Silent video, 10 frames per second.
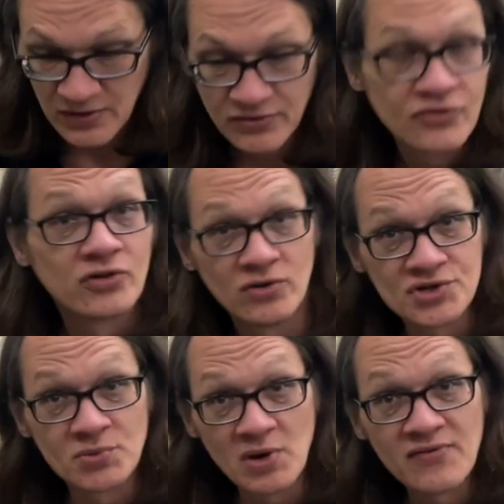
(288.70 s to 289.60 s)

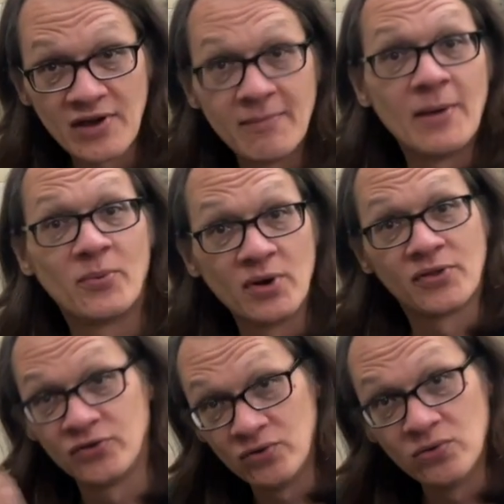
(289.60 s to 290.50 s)
solution we've come up
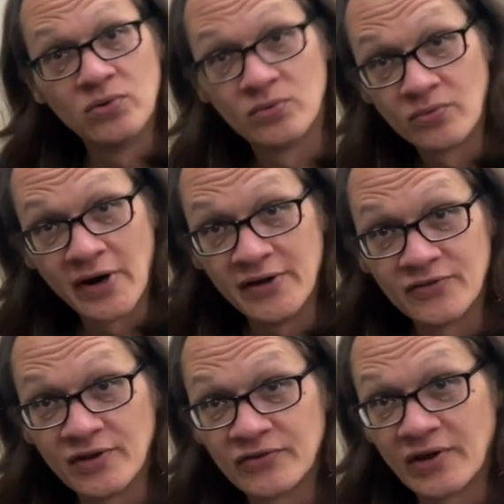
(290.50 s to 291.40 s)
with to raise
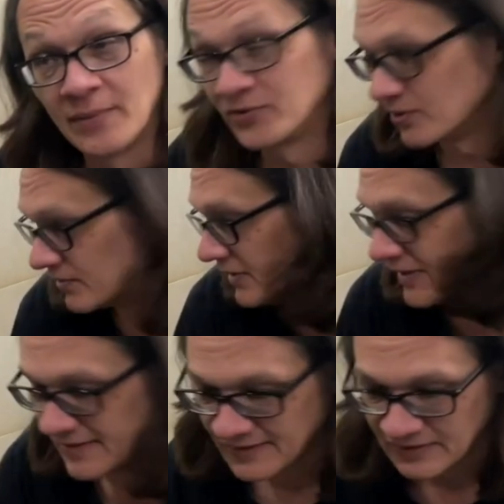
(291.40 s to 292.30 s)
this up. So
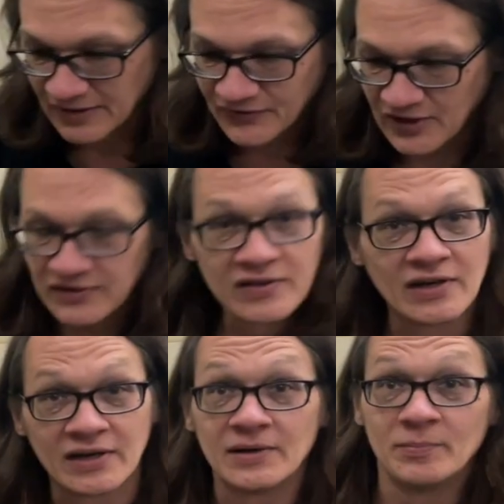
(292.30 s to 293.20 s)
let's get
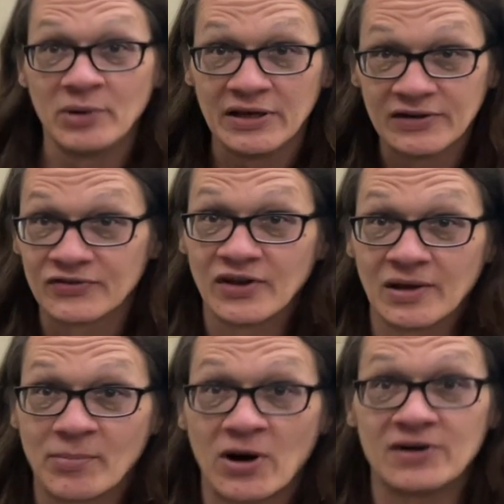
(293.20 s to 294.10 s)
beating this thing
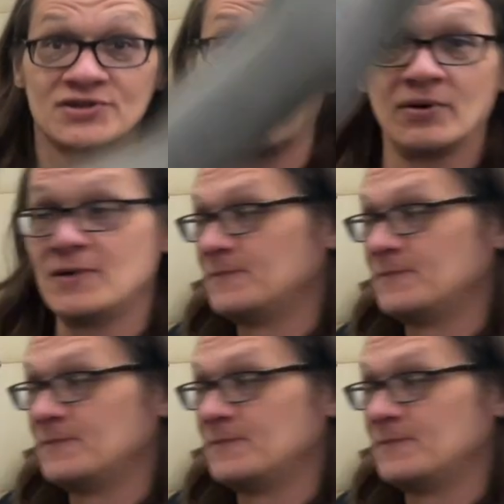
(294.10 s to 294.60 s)
apart, shall we?